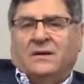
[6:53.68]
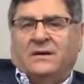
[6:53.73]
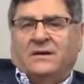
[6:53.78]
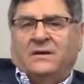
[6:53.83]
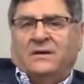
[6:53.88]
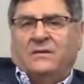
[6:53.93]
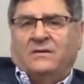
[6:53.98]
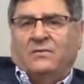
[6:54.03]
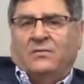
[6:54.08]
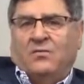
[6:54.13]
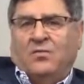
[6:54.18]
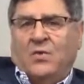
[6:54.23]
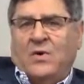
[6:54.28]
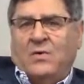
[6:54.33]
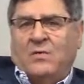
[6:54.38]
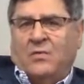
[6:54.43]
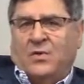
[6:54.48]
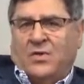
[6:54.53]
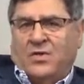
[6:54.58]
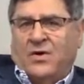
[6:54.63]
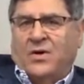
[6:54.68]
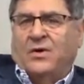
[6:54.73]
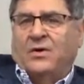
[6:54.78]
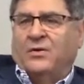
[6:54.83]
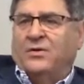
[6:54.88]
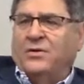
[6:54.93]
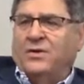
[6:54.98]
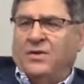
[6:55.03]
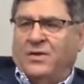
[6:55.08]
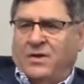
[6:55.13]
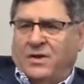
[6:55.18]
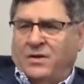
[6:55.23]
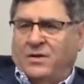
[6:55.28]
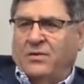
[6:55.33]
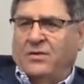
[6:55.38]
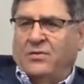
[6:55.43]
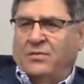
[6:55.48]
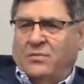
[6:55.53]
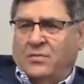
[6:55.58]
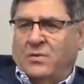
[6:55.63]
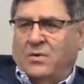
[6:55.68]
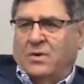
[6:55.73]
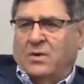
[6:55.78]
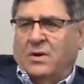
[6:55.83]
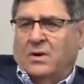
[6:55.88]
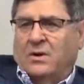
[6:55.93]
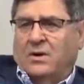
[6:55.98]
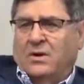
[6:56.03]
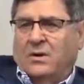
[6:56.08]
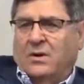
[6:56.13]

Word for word: And we were there until the end of the war.